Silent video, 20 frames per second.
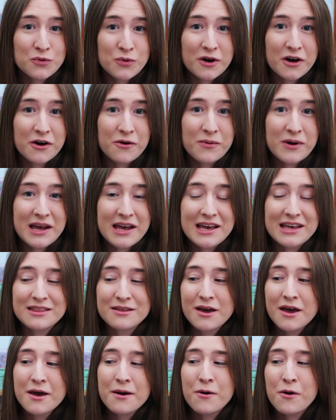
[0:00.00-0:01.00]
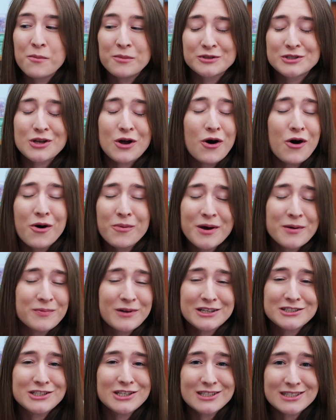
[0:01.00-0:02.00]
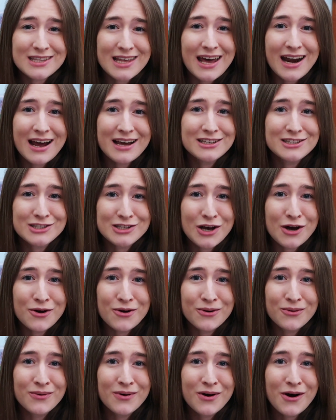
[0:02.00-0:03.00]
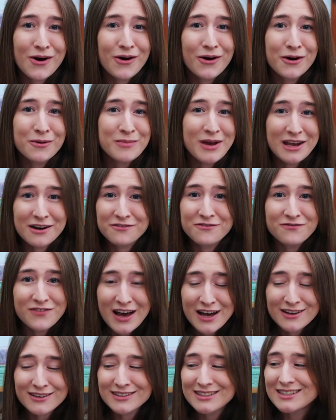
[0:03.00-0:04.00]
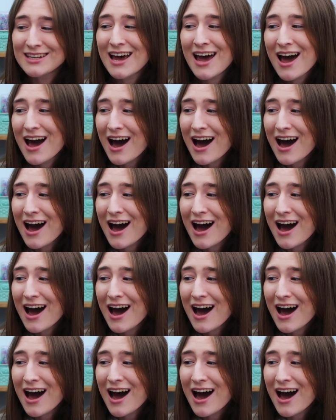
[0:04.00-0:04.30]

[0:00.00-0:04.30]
work with. Almost all my plushies that I sew are made of felt.